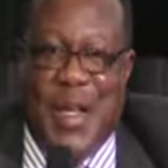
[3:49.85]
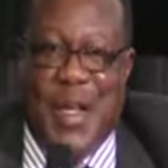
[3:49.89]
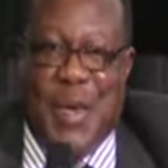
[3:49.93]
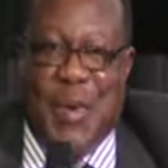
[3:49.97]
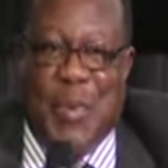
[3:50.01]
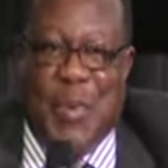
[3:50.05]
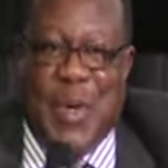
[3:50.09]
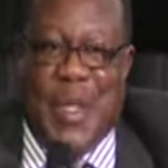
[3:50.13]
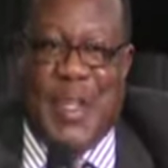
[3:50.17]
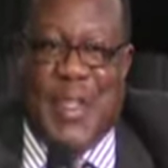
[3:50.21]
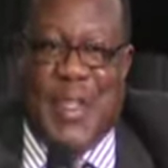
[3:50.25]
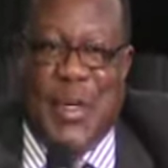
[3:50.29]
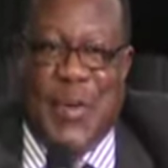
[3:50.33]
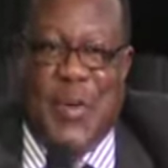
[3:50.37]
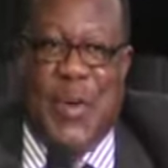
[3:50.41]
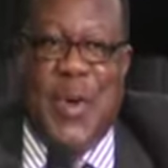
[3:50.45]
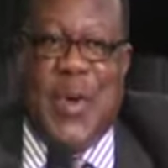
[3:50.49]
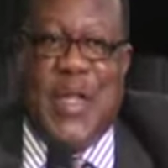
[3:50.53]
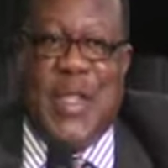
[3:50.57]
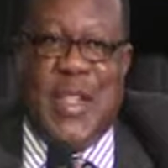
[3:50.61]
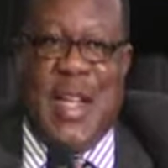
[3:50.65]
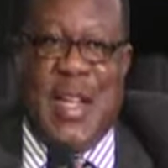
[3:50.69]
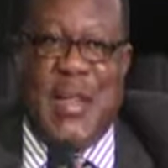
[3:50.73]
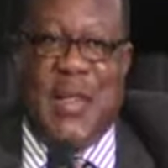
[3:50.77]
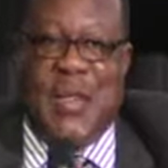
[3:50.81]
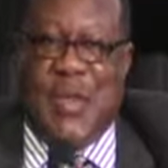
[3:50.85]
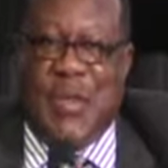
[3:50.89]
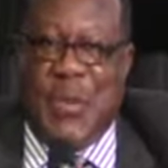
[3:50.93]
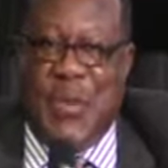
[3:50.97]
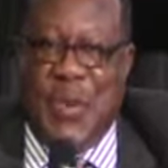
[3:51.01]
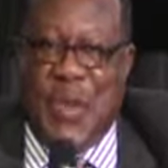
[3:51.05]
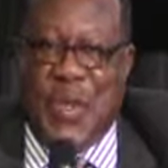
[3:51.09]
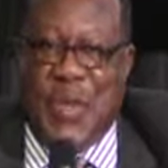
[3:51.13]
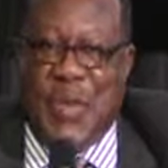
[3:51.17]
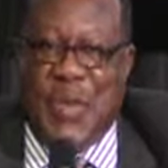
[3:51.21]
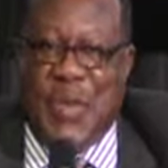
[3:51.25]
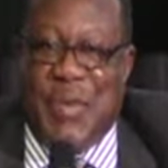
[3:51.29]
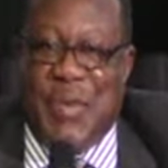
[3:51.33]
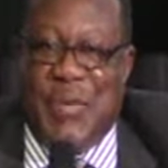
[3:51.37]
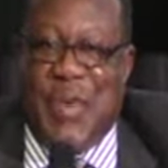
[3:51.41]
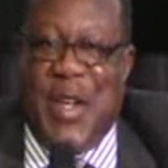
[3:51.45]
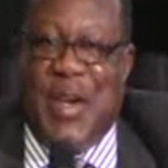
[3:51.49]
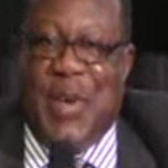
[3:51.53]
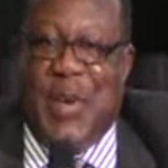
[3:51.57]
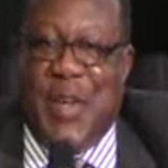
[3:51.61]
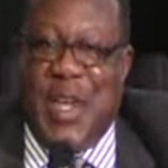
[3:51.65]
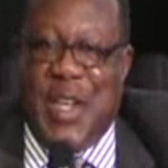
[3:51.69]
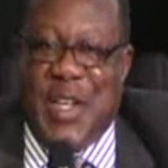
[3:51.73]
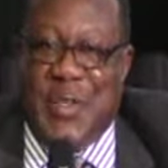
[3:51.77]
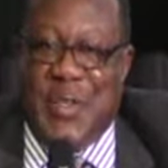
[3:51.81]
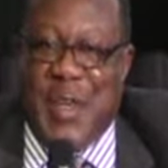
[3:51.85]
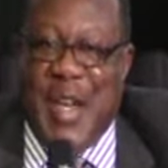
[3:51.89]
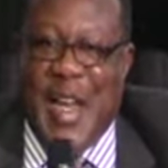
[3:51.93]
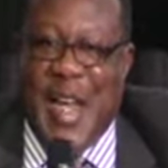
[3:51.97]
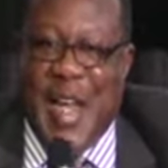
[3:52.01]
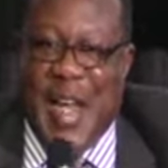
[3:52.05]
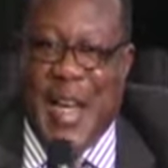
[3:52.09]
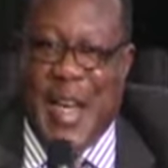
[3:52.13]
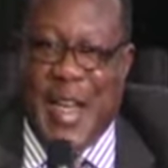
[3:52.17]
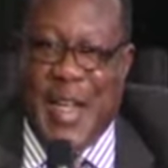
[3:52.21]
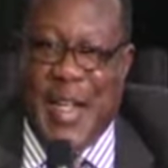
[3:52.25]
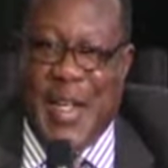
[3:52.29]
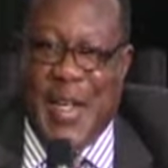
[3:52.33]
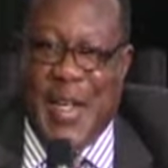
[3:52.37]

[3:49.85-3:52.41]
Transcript: but the ones that to which value has been added.